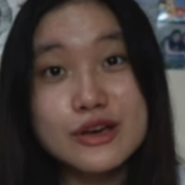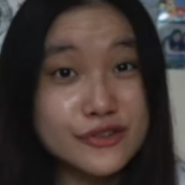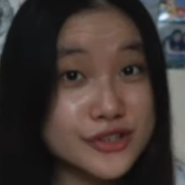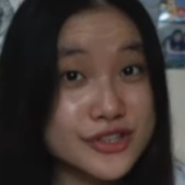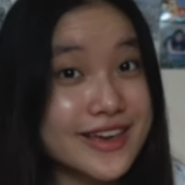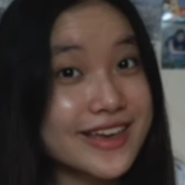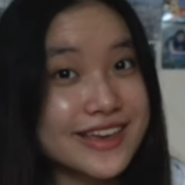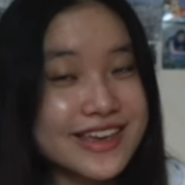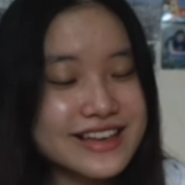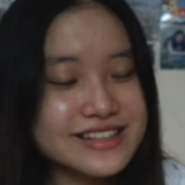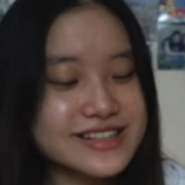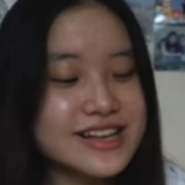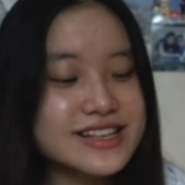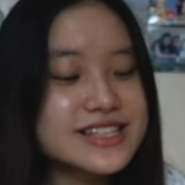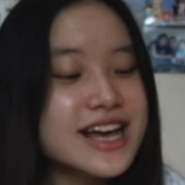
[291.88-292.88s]
you're taking
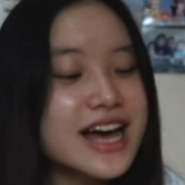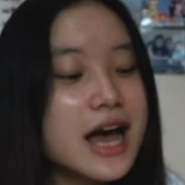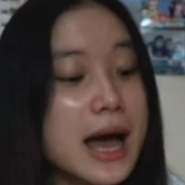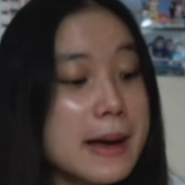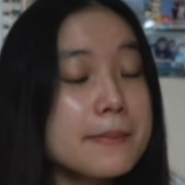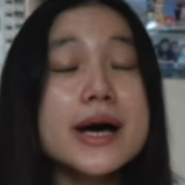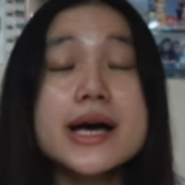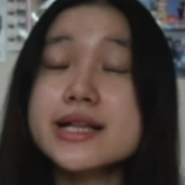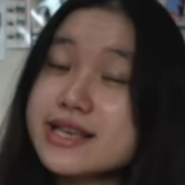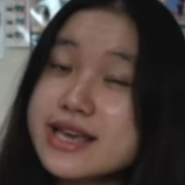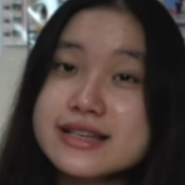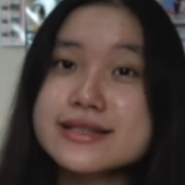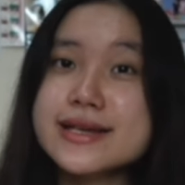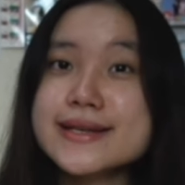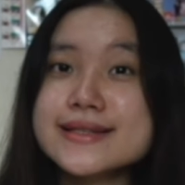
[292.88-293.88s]
ESS. But
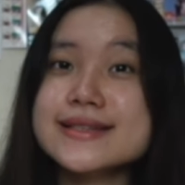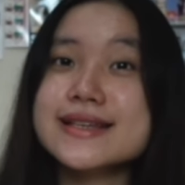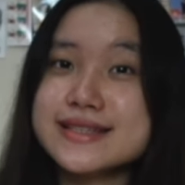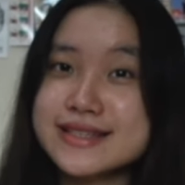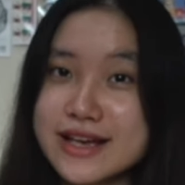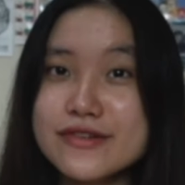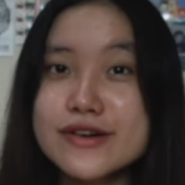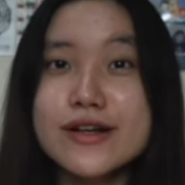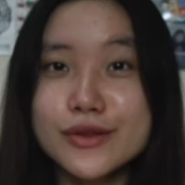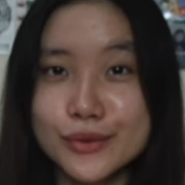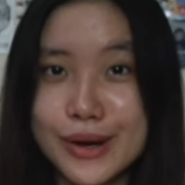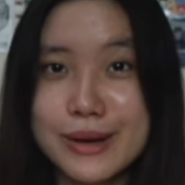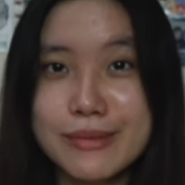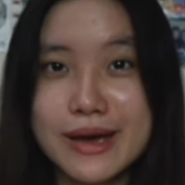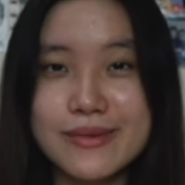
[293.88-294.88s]
ESS is a 7 all the
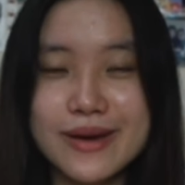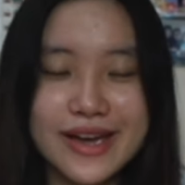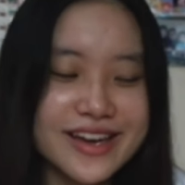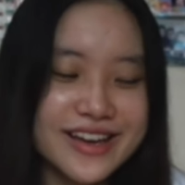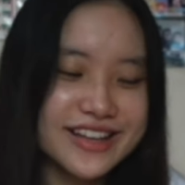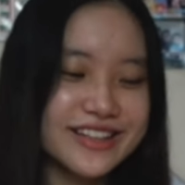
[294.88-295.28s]
way, baby.